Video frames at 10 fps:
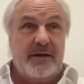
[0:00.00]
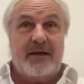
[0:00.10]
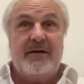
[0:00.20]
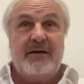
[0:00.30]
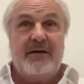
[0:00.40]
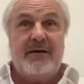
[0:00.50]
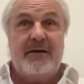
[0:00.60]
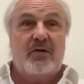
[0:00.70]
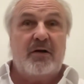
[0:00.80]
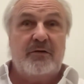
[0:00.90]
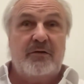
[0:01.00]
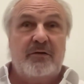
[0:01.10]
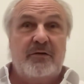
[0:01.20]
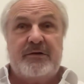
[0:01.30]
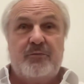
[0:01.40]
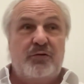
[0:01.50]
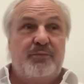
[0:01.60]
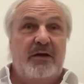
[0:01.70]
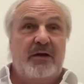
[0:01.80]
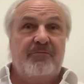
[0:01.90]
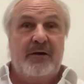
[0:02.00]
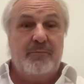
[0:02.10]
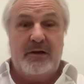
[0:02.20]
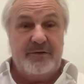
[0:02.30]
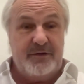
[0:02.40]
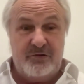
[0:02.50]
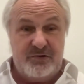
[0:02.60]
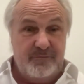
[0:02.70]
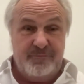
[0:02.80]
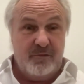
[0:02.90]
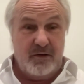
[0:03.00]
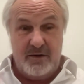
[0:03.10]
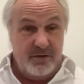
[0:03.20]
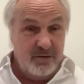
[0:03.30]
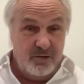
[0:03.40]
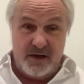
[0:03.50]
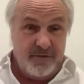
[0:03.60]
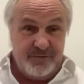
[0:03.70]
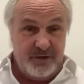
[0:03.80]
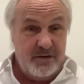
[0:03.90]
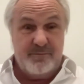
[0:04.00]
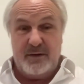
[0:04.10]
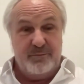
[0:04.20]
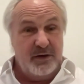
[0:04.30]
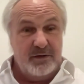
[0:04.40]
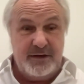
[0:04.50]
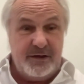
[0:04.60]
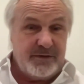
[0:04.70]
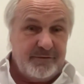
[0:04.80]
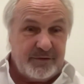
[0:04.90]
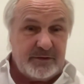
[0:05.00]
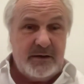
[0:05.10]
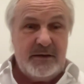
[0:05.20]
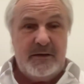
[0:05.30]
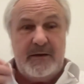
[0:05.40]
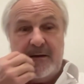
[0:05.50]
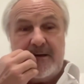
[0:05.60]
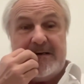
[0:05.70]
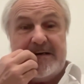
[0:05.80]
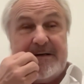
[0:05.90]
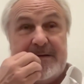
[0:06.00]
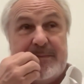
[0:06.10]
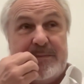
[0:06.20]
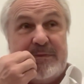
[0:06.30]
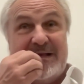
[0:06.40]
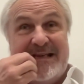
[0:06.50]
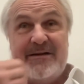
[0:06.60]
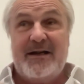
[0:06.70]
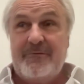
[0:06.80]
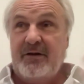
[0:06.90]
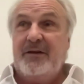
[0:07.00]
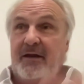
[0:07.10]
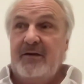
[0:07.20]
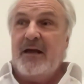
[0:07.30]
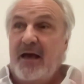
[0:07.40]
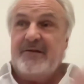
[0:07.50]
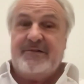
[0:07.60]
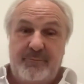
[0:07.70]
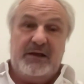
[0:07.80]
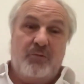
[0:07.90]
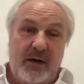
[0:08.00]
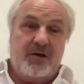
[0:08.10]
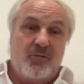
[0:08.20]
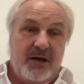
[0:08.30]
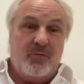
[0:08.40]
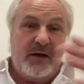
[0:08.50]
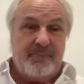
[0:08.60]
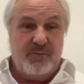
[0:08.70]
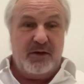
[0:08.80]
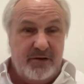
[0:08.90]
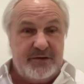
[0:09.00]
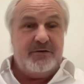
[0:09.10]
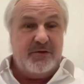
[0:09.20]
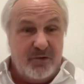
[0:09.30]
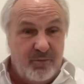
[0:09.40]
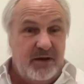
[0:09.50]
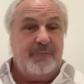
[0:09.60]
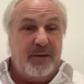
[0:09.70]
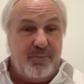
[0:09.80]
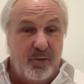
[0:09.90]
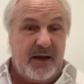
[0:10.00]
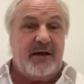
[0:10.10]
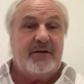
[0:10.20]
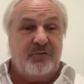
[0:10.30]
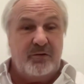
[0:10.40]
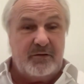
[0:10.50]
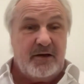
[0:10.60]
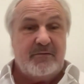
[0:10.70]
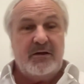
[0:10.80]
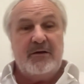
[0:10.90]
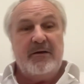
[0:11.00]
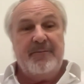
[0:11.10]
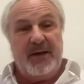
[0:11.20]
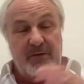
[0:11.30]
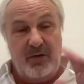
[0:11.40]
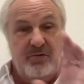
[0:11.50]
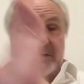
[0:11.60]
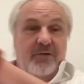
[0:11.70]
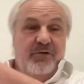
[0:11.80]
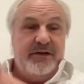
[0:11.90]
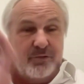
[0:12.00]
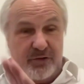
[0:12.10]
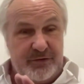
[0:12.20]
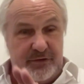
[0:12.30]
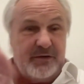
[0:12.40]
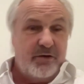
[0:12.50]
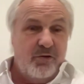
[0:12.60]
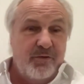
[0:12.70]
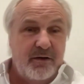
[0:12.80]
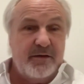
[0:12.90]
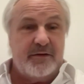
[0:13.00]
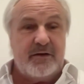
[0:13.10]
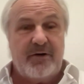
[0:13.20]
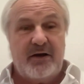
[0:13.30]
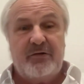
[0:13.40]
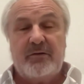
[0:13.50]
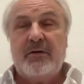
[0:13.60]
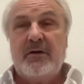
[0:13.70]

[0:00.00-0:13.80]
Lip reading: any normal country, a person would be in rehabilitation for, I don't know, half a year, maybe a year even. But here everything has to be quick, because, we need people back at the front line and all the resources are going in that direction.